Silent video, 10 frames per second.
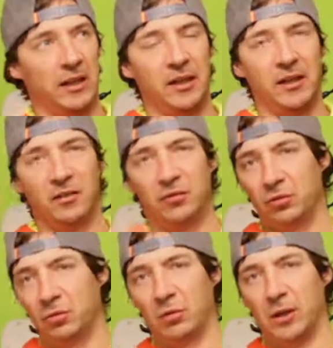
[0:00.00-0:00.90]
80
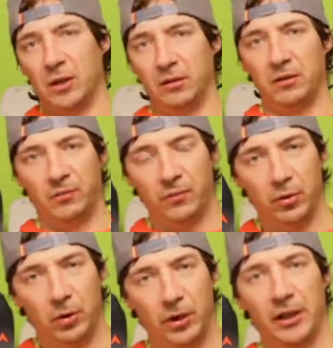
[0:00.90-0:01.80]
to
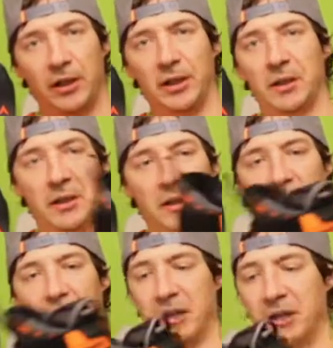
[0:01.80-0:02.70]
140,
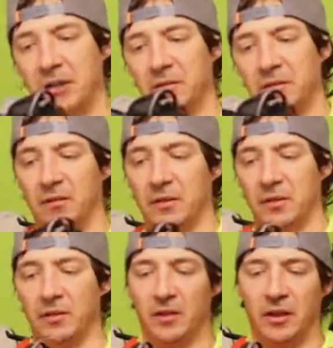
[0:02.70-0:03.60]
and
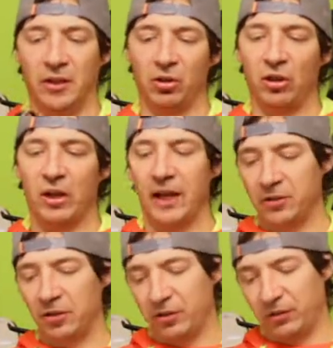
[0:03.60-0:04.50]
the inner
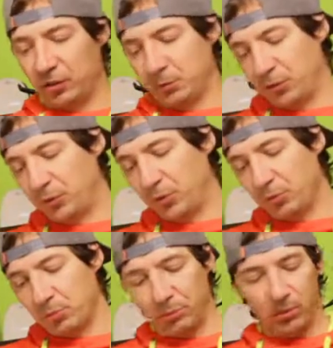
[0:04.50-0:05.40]
liner is
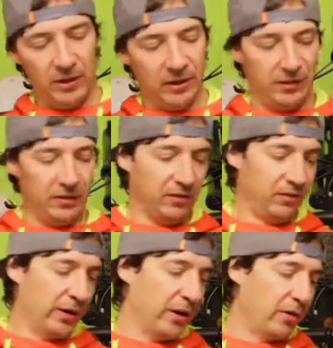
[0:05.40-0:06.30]
thermoformable, and it
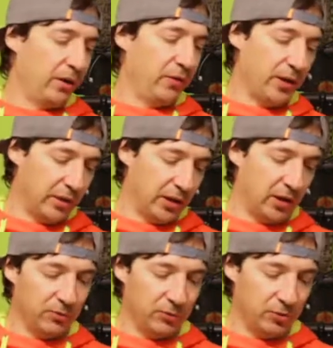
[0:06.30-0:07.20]
is very,
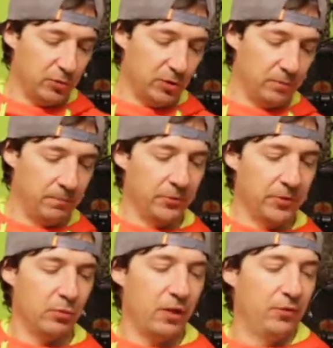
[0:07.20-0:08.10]
very comfortable.
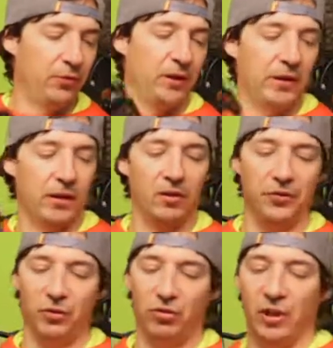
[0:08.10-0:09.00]
One thing they
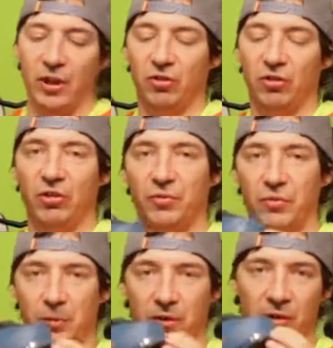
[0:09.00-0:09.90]
also changed is
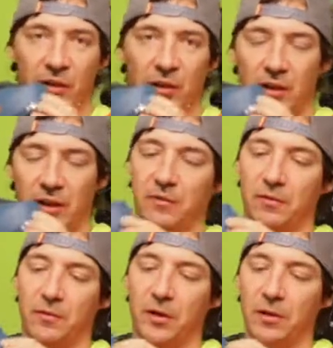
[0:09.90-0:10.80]
the material
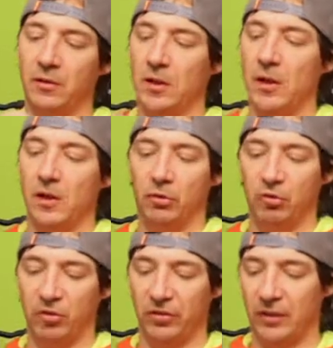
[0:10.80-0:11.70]
at the front,
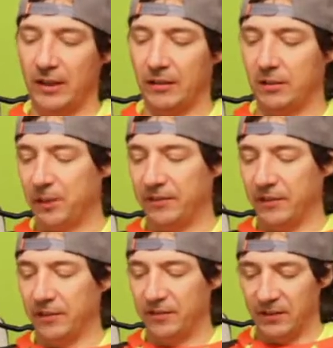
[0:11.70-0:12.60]
the
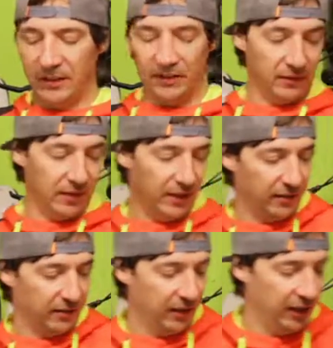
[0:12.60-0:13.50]
plastic doesn't
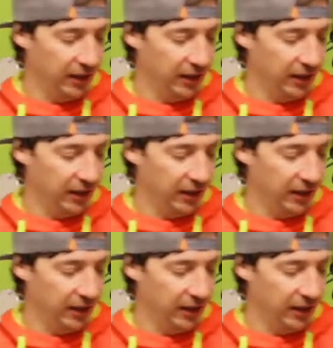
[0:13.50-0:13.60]
get as